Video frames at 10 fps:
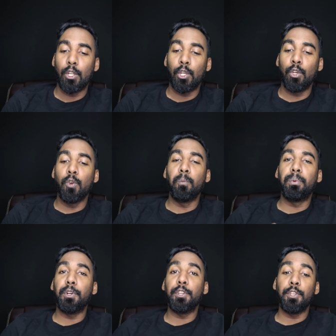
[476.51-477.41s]
Loop
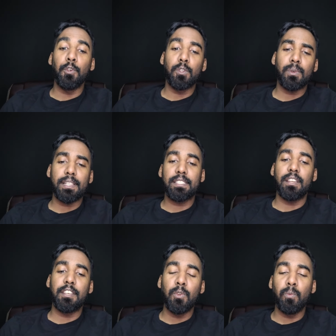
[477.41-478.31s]
News. What's
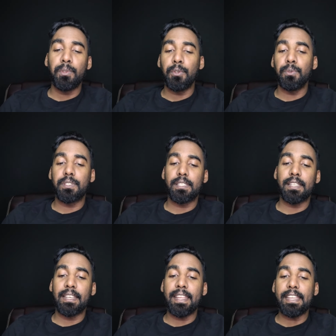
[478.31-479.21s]
on Loop News?
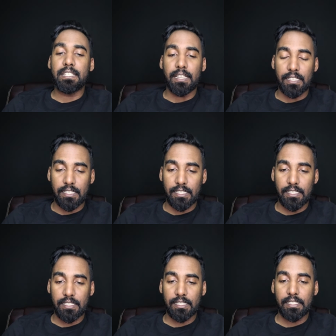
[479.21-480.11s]
The
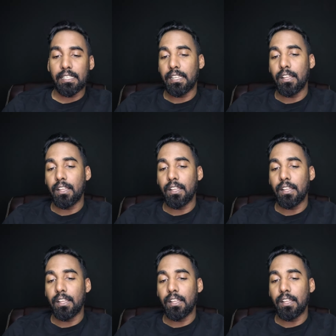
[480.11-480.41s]
latest.